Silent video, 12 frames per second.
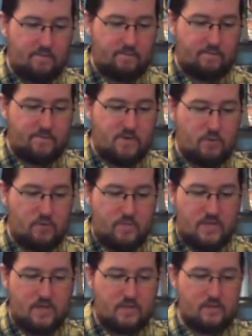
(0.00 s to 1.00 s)
Fiona
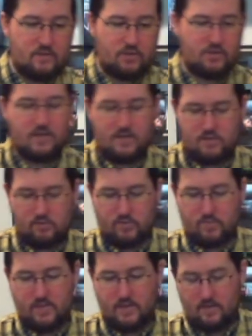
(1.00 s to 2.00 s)
because she's got so much
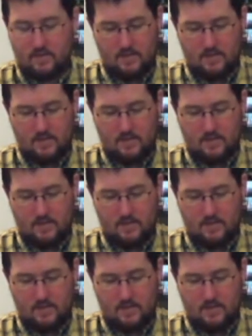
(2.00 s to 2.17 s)
money.